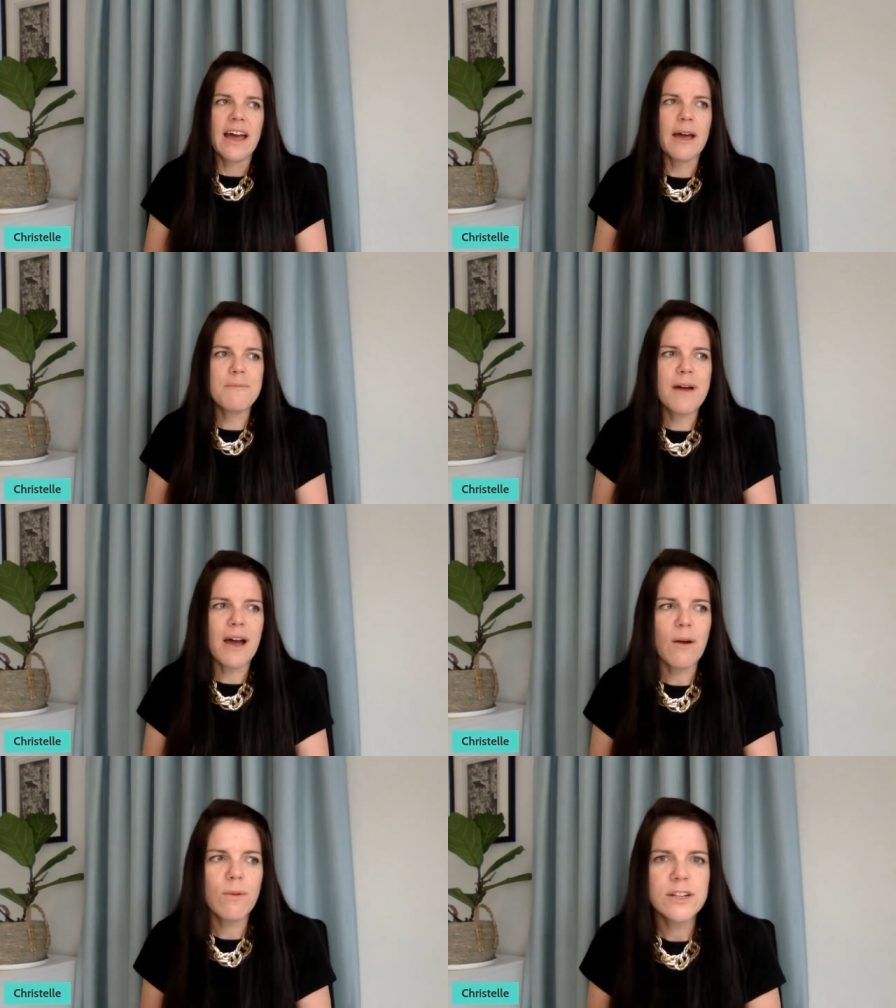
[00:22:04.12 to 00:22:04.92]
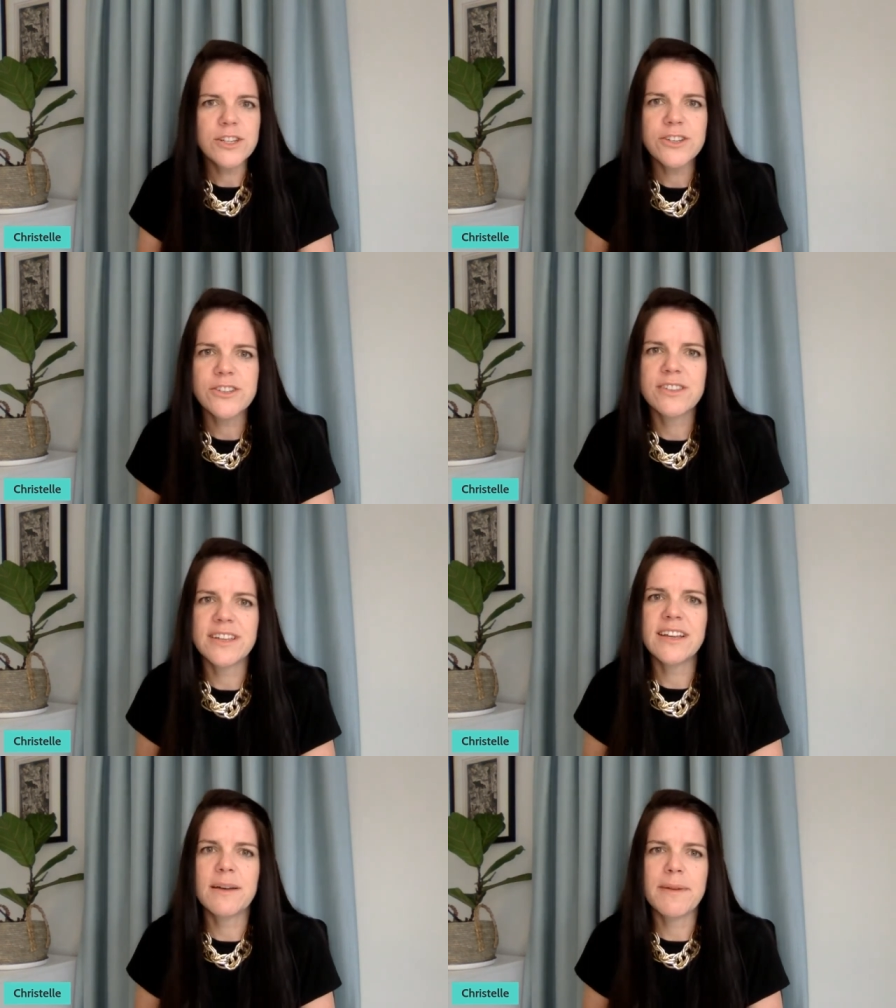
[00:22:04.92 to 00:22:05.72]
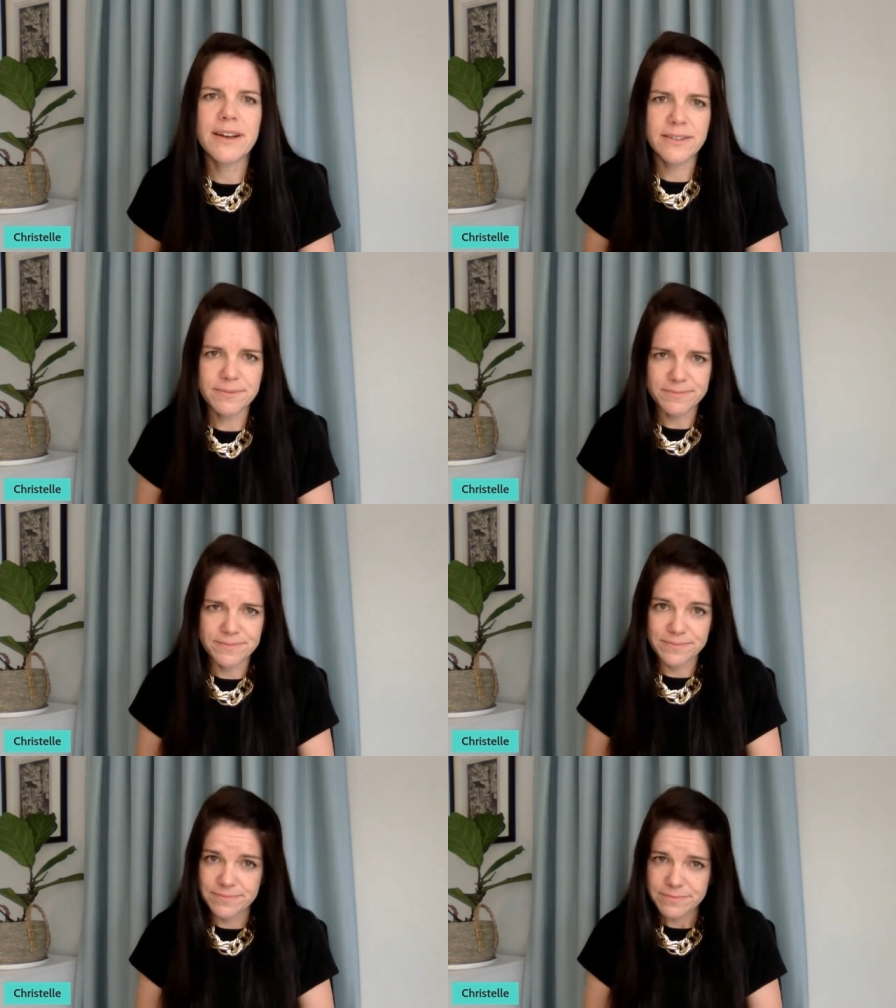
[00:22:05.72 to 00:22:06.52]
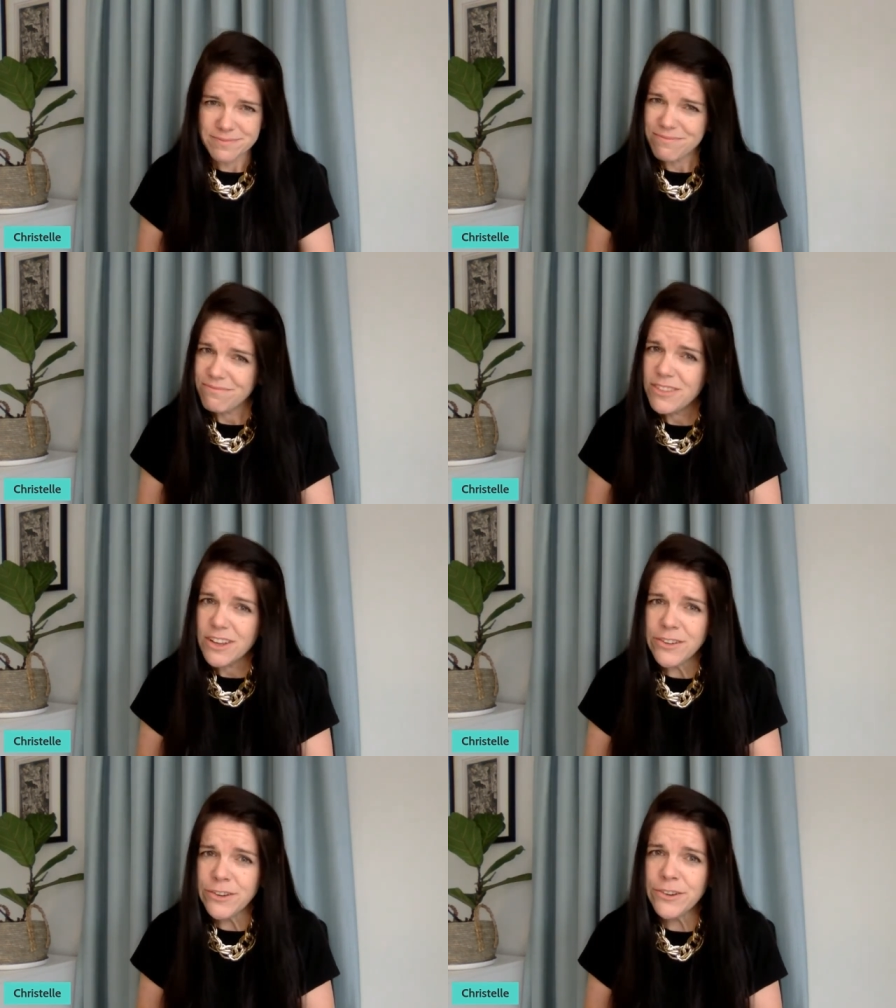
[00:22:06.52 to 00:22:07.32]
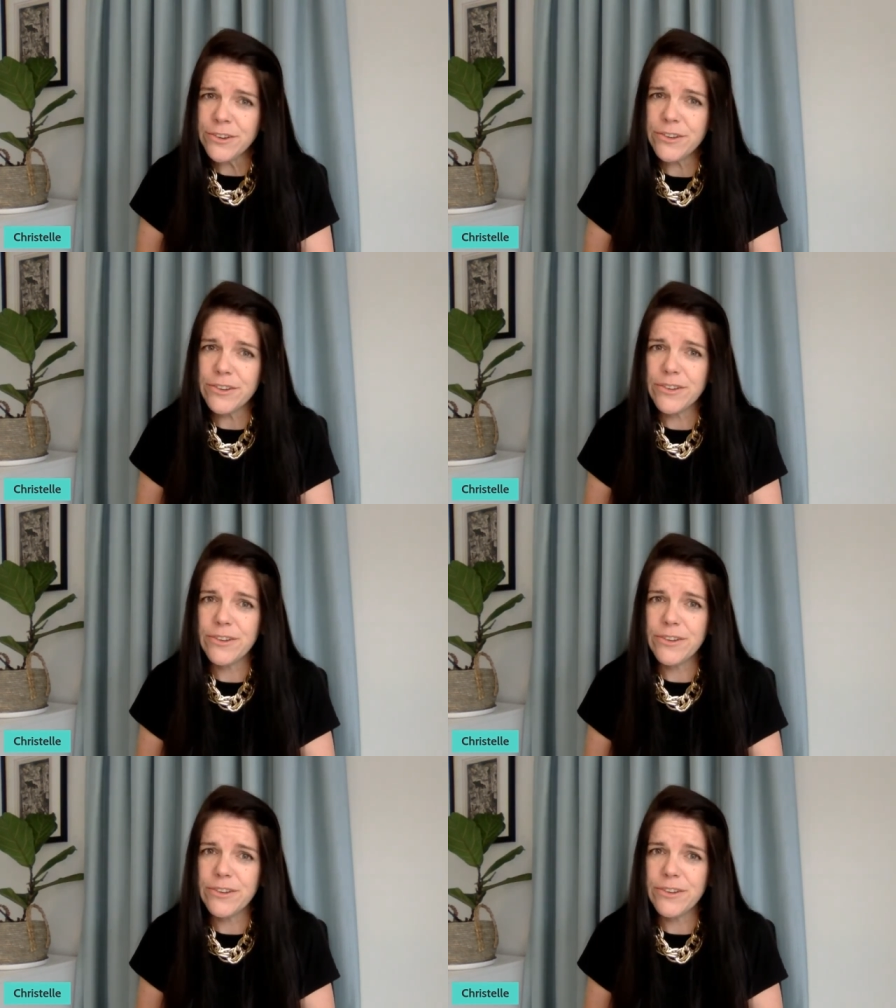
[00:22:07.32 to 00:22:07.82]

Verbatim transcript: Um, I want you to think about you.